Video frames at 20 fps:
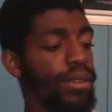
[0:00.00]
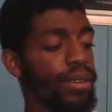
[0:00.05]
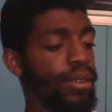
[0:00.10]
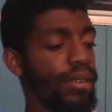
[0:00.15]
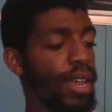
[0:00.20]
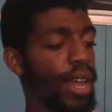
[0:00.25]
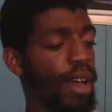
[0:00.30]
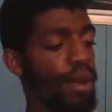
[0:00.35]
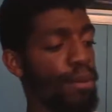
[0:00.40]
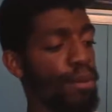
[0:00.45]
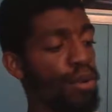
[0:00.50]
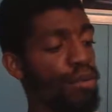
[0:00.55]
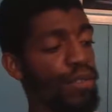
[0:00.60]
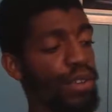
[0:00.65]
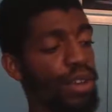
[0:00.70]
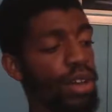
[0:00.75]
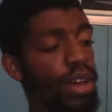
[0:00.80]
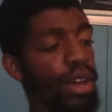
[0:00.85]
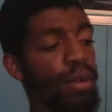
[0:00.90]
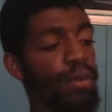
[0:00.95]
Now
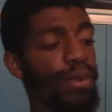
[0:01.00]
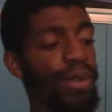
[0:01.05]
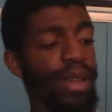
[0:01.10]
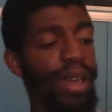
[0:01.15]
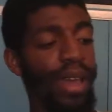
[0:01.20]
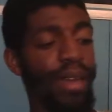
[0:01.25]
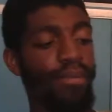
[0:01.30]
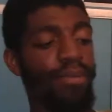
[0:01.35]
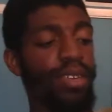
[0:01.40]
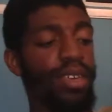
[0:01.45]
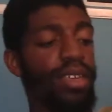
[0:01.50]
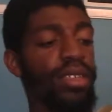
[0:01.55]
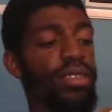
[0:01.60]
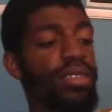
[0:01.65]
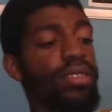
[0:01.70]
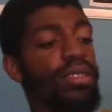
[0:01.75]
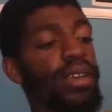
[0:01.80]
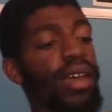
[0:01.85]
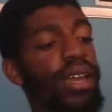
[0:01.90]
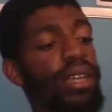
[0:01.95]
moving on, we have
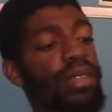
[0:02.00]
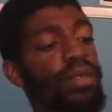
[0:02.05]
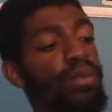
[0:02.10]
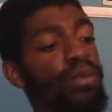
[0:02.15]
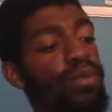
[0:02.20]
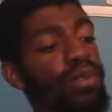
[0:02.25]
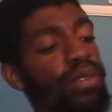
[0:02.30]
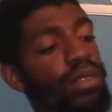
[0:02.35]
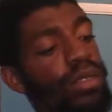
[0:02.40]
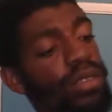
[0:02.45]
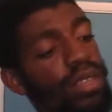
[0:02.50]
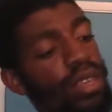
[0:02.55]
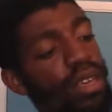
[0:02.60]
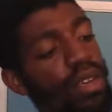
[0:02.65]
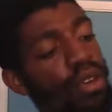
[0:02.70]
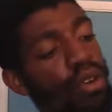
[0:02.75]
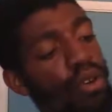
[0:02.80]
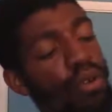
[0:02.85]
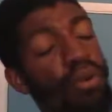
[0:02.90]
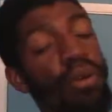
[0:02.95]
these nice
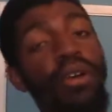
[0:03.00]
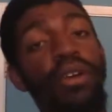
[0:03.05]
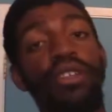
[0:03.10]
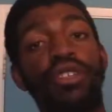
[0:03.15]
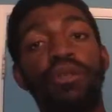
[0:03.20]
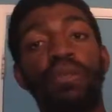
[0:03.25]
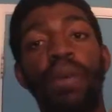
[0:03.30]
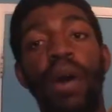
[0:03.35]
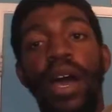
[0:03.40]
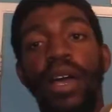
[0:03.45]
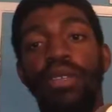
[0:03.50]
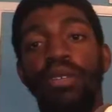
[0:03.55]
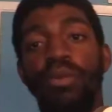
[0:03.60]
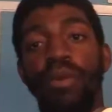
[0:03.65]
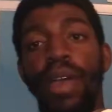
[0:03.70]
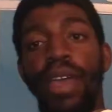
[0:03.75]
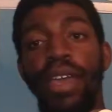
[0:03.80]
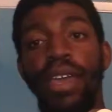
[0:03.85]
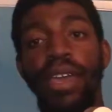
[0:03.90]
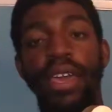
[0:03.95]
steel spots
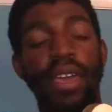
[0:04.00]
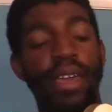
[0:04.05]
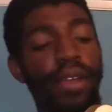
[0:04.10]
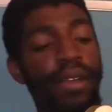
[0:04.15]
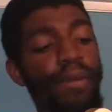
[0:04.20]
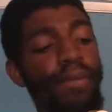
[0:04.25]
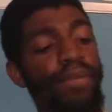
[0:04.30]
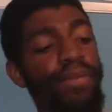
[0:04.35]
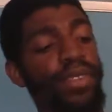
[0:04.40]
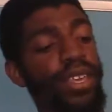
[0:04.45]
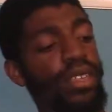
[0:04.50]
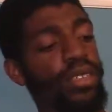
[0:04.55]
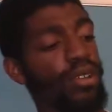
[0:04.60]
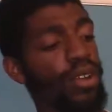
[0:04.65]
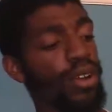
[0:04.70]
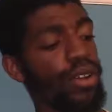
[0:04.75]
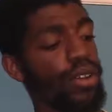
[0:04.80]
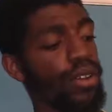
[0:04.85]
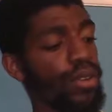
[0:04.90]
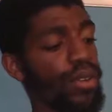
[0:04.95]
right here. These
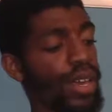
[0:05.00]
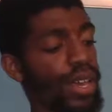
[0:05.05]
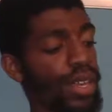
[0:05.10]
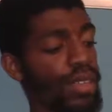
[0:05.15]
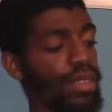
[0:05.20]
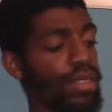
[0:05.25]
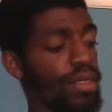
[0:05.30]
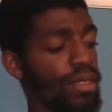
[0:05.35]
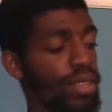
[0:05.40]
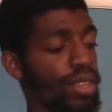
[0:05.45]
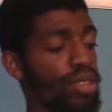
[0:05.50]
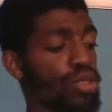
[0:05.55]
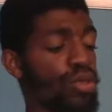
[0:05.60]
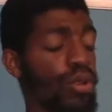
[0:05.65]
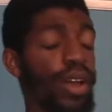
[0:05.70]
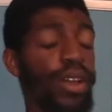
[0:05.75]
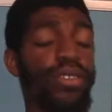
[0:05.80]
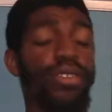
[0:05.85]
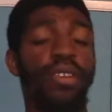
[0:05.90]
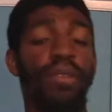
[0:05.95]
are known as, these
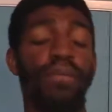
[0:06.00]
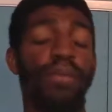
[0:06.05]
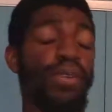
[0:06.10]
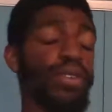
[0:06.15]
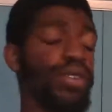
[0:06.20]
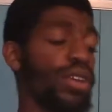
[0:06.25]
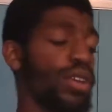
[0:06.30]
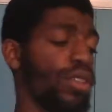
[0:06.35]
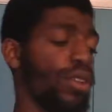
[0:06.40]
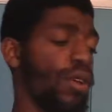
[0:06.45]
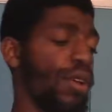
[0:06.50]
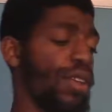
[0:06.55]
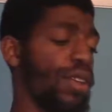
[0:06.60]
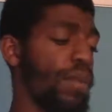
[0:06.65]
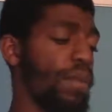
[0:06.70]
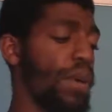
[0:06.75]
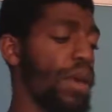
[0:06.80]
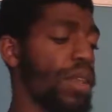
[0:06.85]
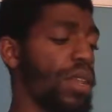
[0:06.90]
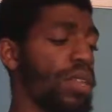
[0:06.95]
trucks in particular,
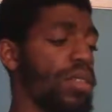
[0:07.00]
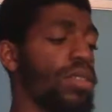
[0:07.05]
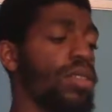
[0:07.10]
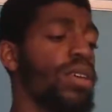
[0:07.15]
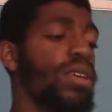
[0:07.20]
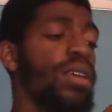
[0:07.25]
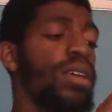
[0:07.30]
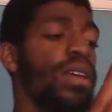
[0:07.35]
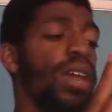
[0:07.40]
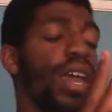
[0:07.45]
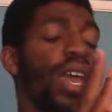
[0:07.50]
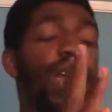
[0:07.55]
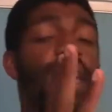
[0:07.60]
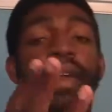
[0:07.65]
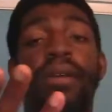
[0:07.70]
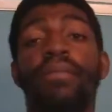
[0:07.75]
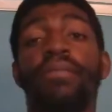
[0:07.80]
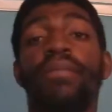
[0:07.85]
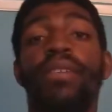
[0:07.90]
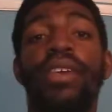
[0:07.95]
Independence,
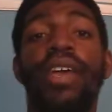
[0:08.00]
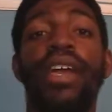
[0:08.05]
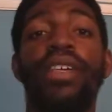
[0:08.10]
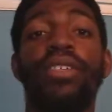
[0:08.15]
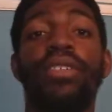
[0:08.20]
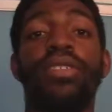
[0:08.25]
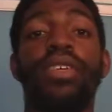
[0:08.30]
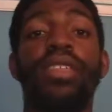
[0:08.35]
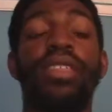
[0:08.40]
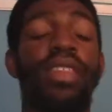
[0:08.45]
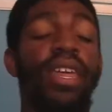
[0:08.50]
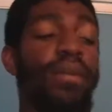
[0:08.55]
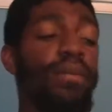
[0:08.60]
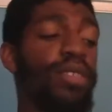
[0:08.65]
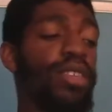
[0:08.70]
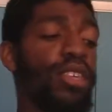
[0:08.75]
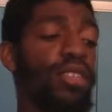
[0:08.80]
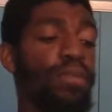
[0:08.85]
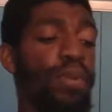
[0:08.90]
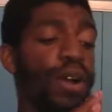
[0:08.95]
and I just said the name
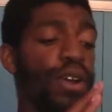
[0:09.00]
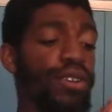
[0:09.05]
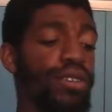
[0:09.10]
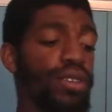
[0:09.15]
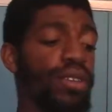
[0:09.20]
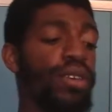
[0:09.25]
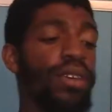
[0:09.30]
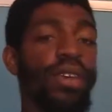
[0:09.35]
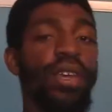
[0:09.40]
of these parts.